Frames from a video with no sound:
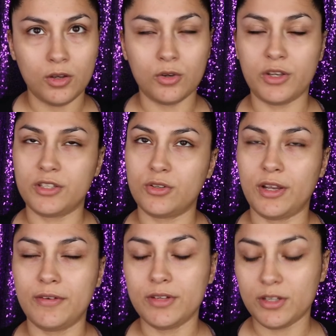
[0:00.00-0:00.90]
Okay, so I
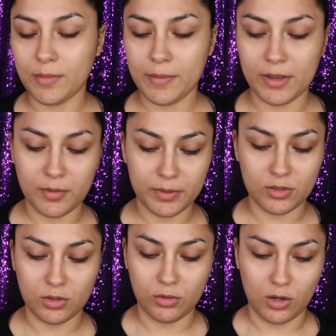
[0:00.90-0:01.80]
haven't done my makeup in
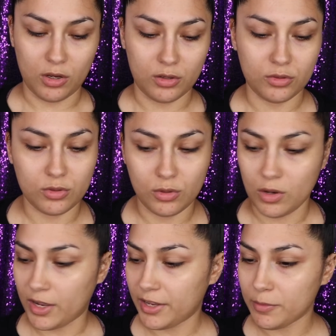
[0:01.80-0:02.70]
so long, so
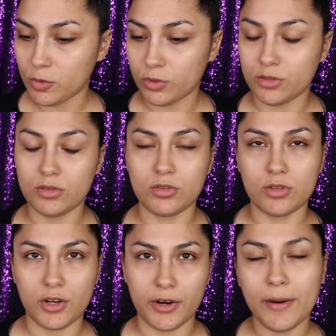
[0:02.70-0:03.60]
I am going to
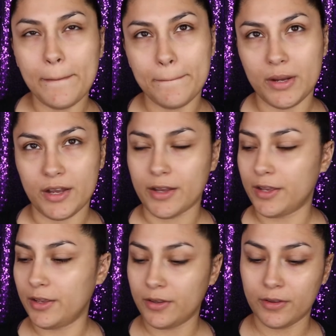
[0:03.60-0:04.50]
start by